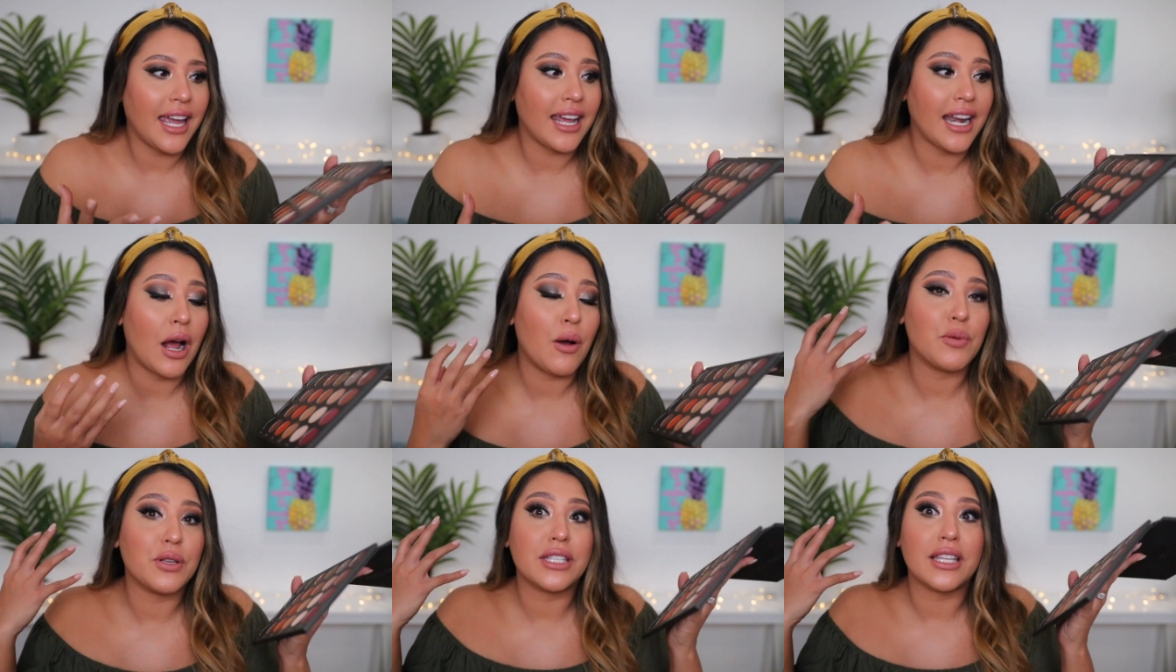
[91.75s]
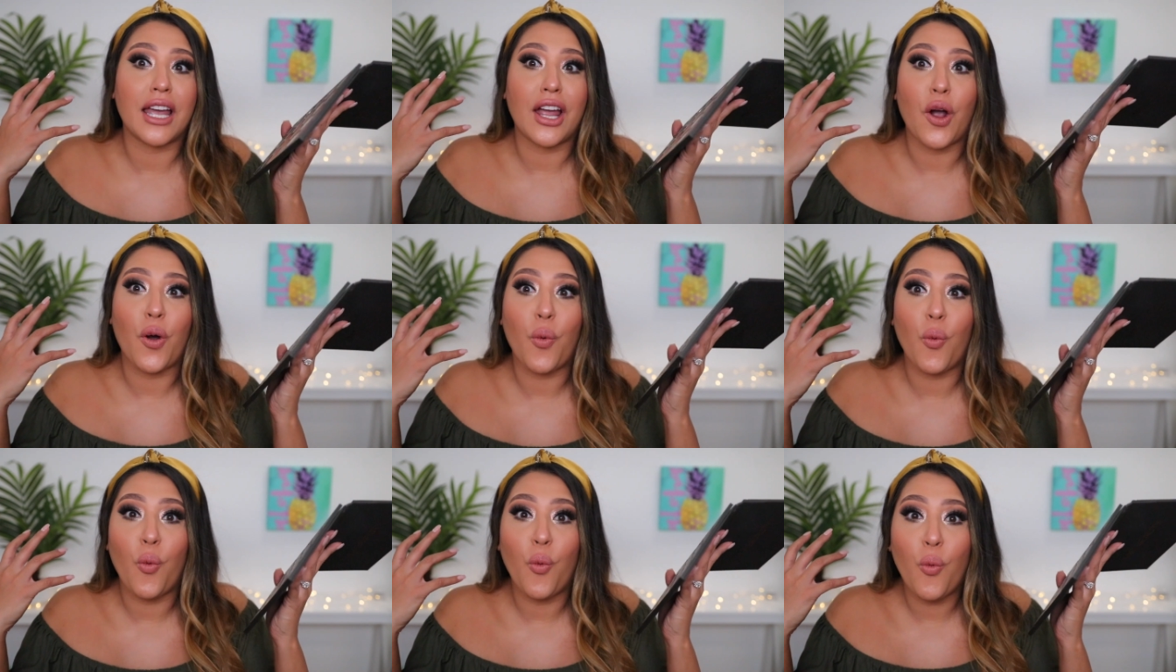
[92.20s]
And I was
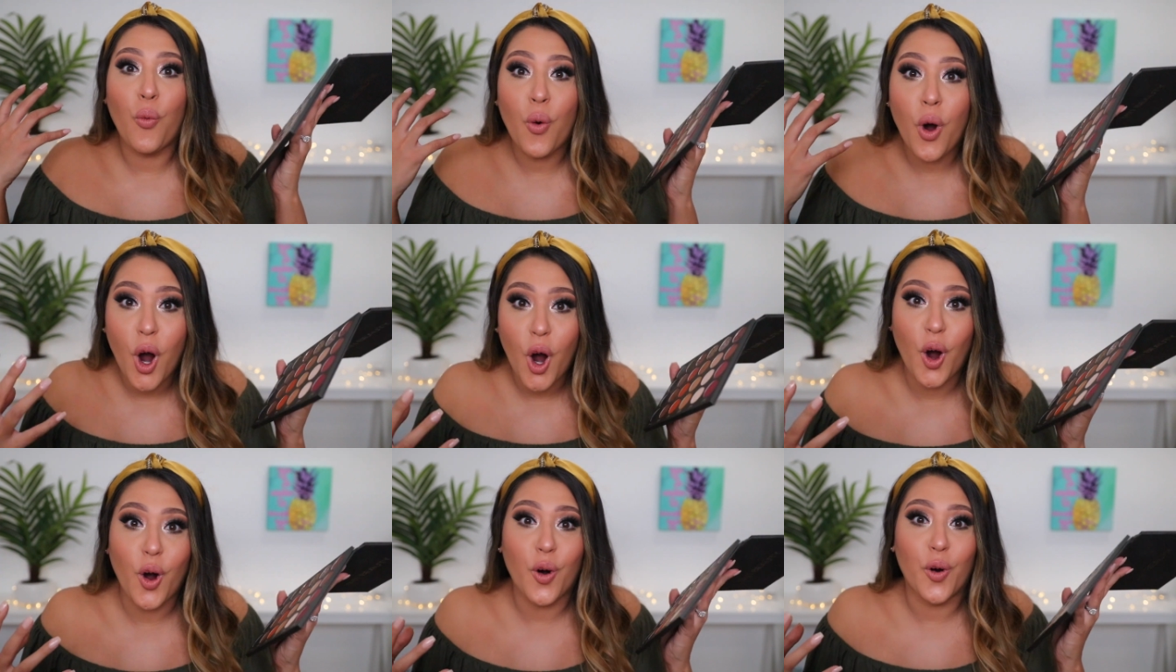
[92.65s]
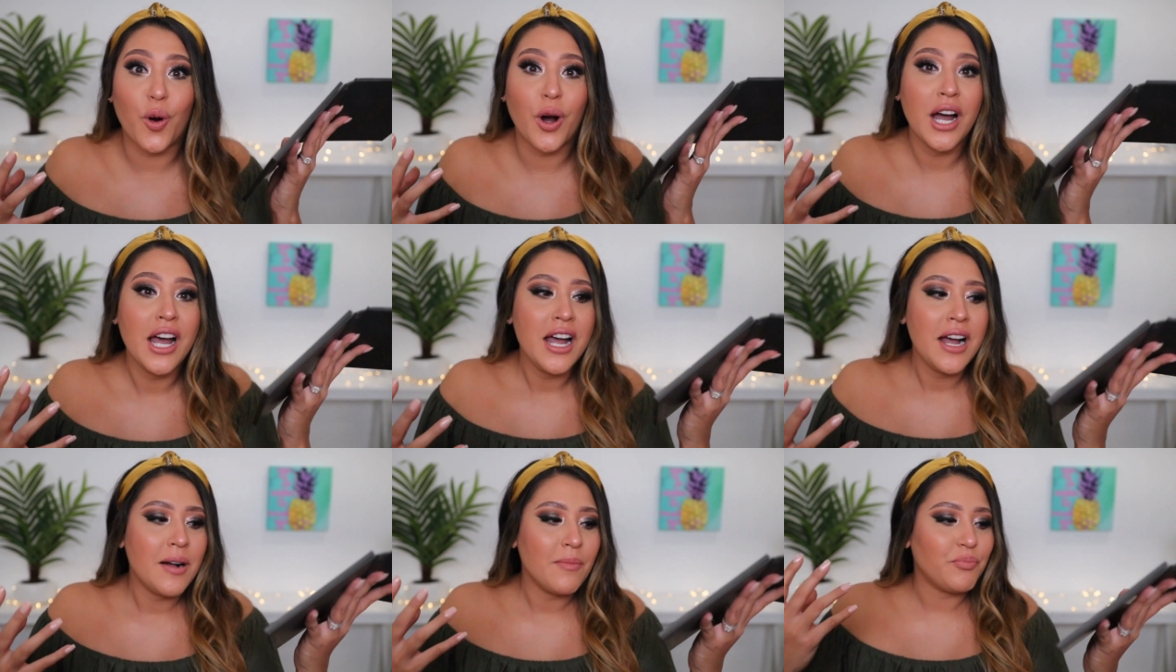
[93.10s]
like, whoa,
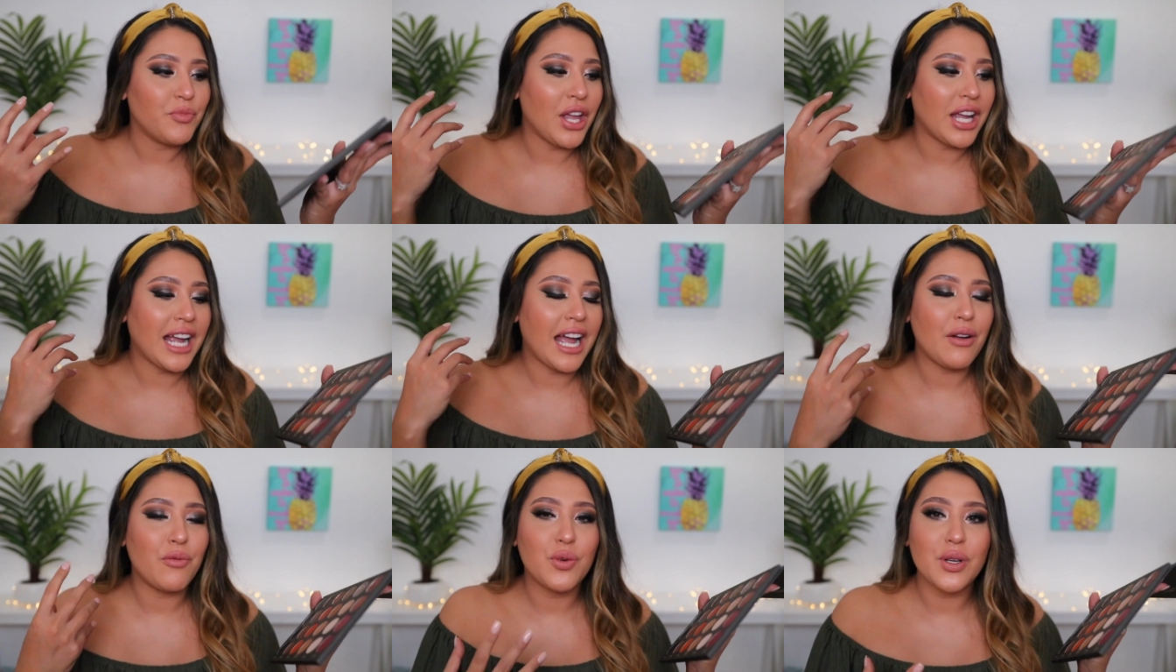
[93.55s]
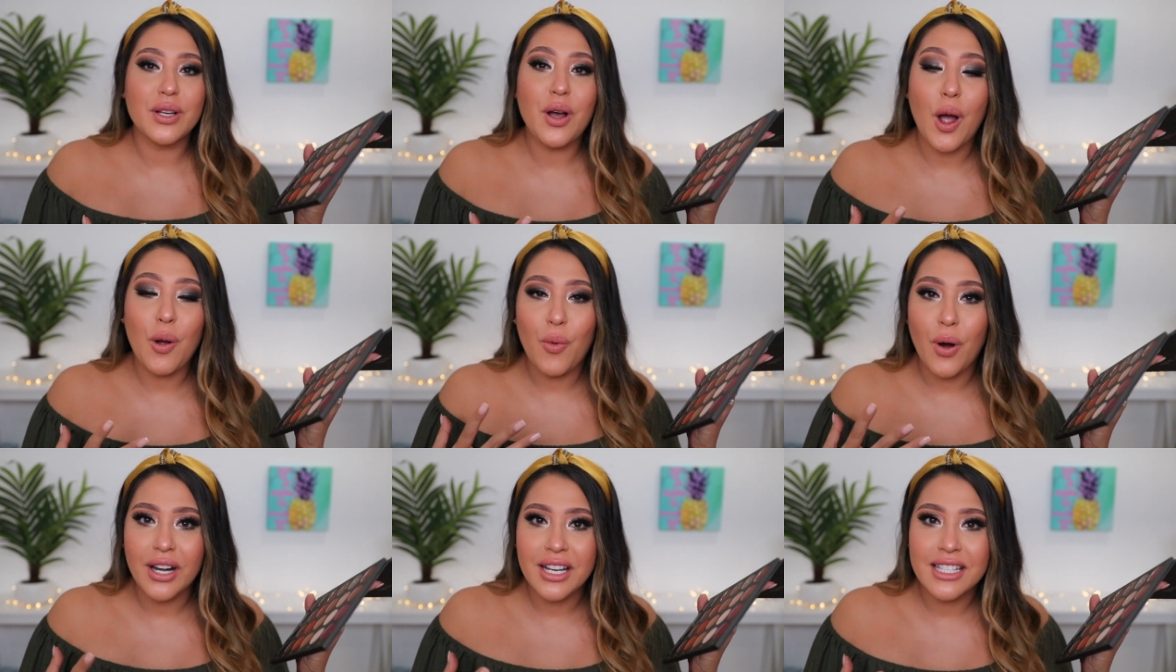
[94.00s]
like I,
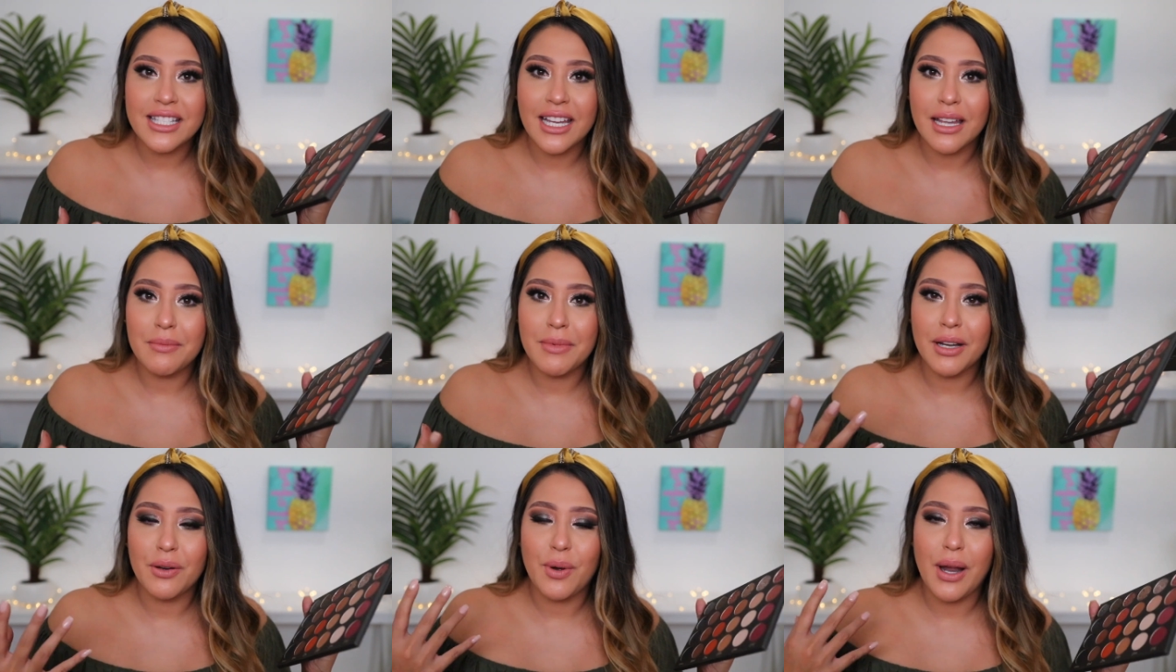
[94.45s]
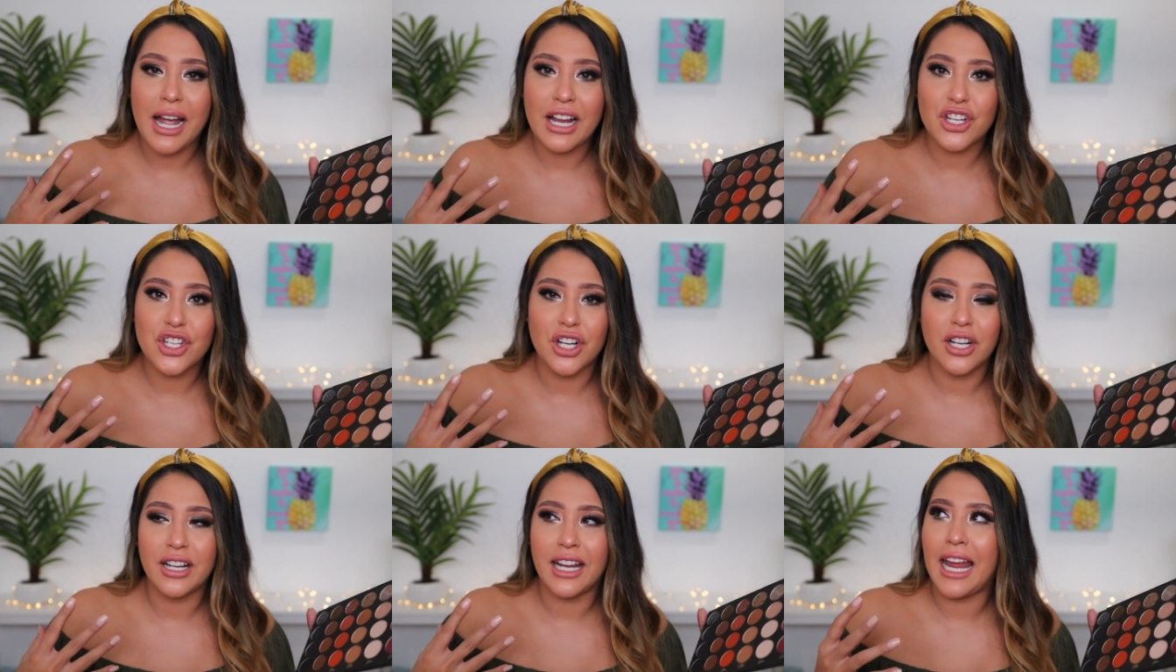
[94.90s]
I wanted to get my
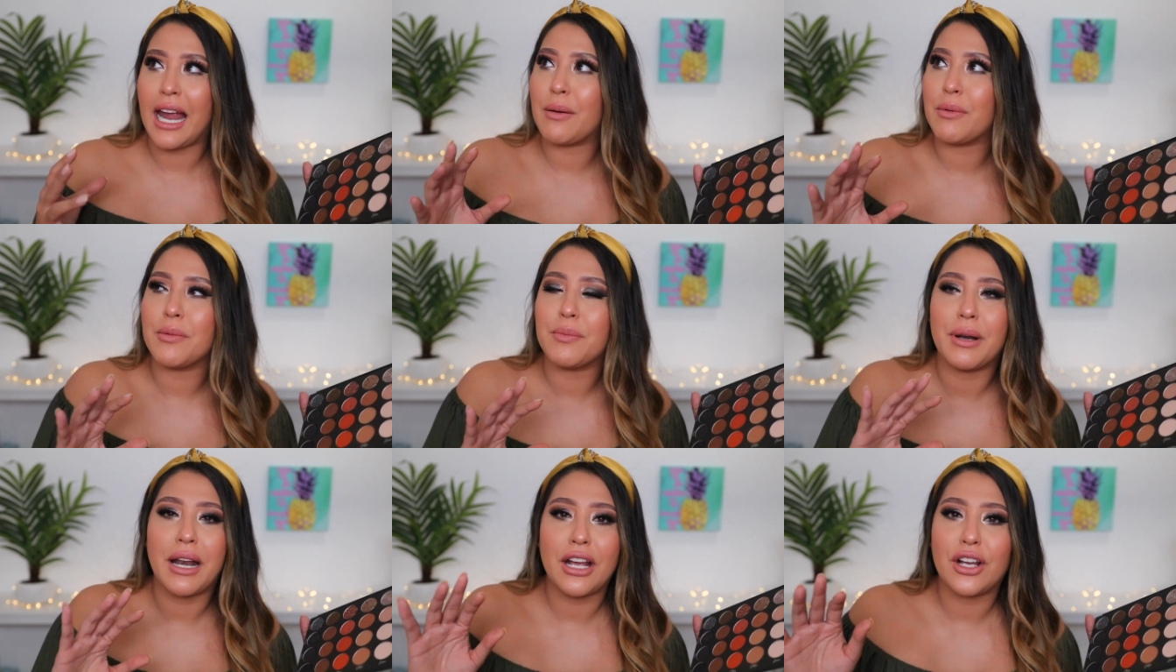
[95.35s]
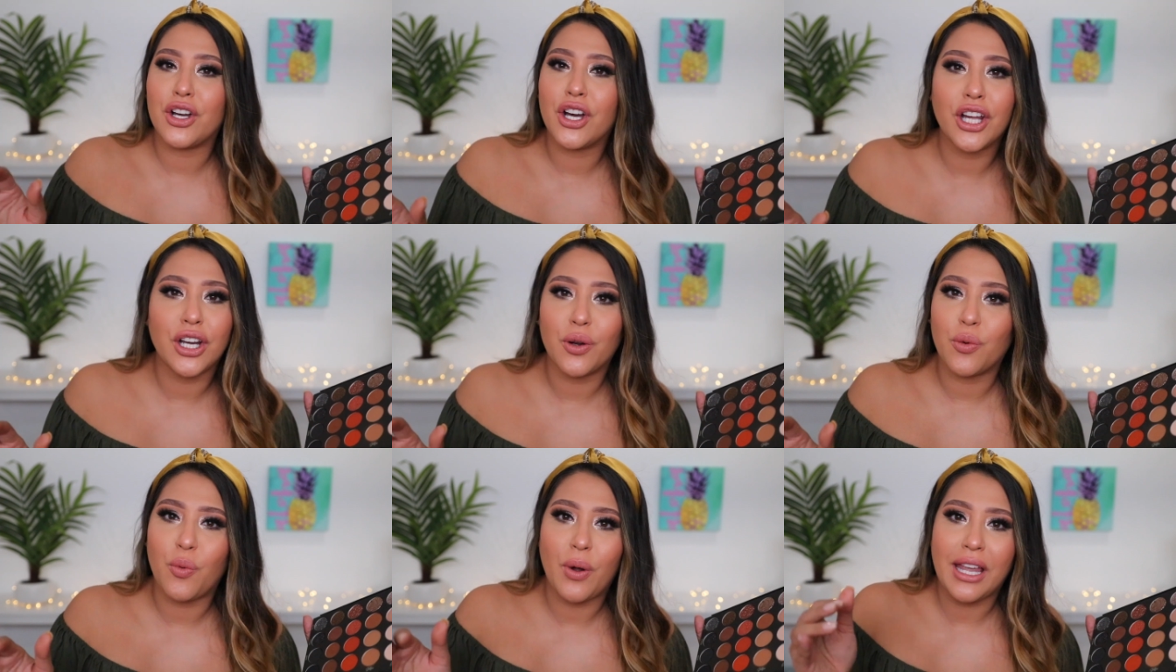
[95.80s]
reaction on camera, but I
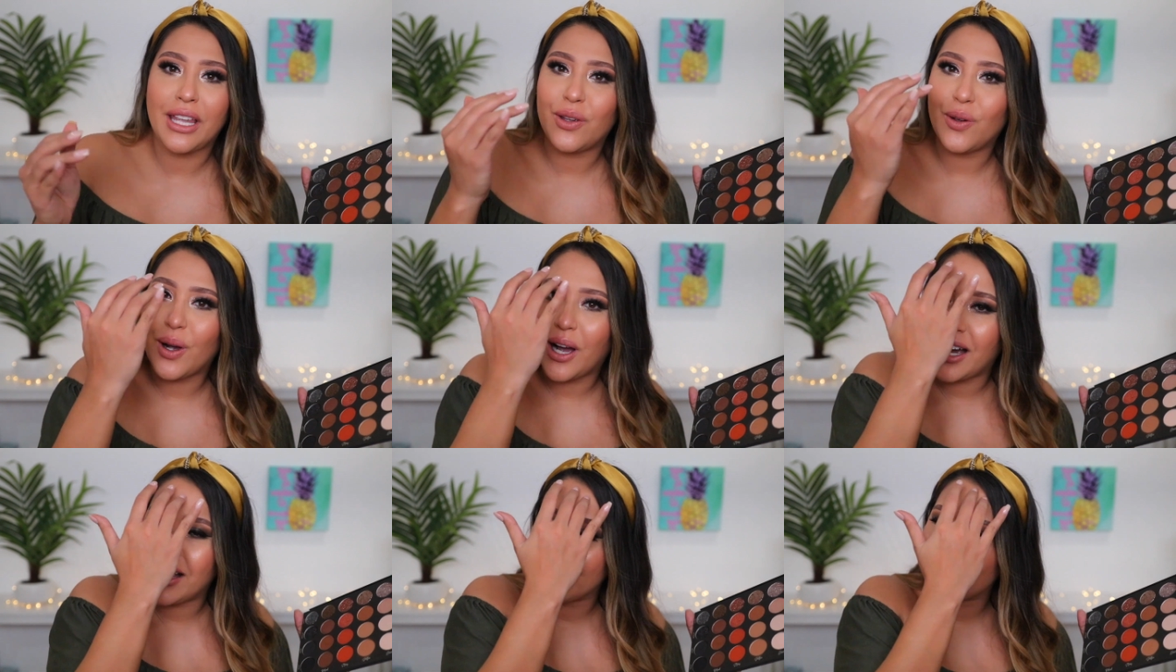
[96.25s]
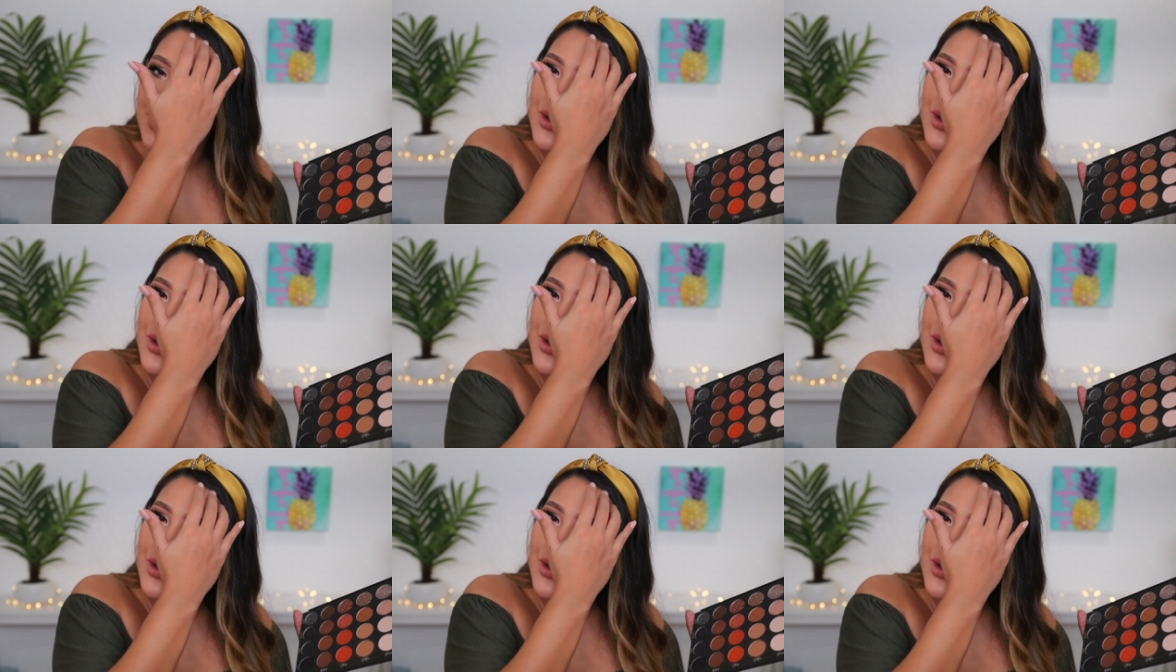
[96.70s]
couldn't wait you guys.